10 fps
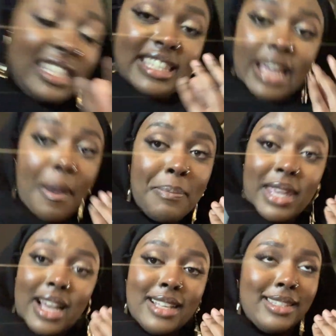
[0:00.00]
DM me.
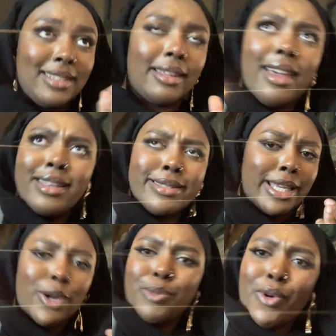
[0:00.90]
I said
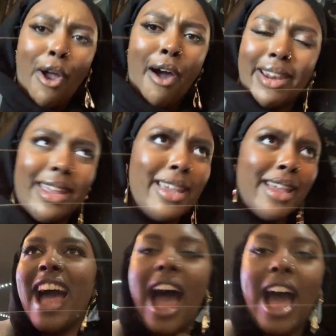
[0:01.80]
no more, honey.
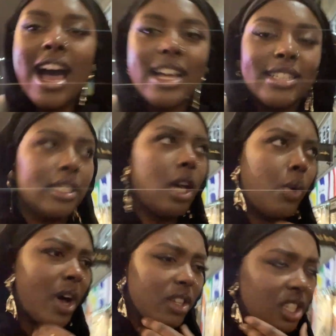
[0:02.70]
And
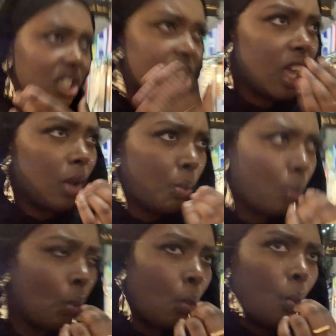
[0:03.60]
what else did she say?
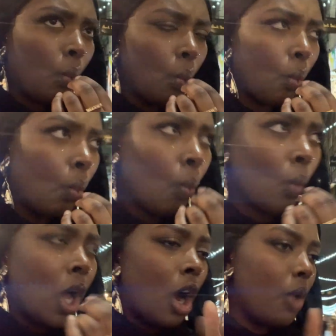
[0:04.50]

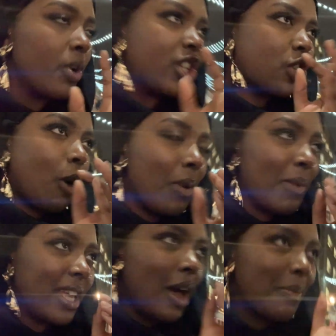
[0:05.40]
Oh, we just
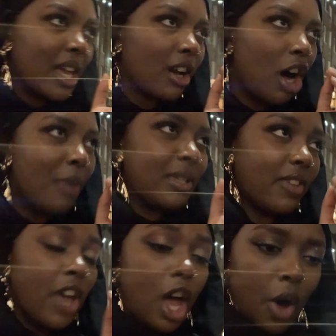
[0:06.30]
complimented her makeup and stuff.
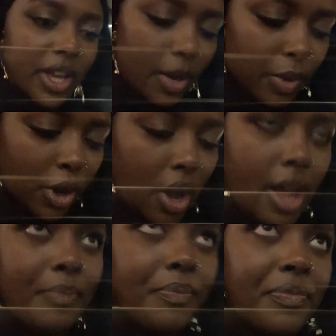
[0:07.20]
Oh yeah, and we got
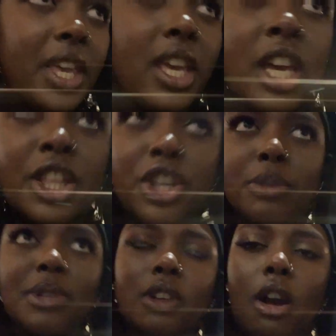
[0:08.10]
the new
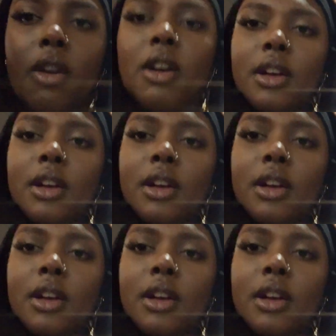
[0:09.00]
mascara.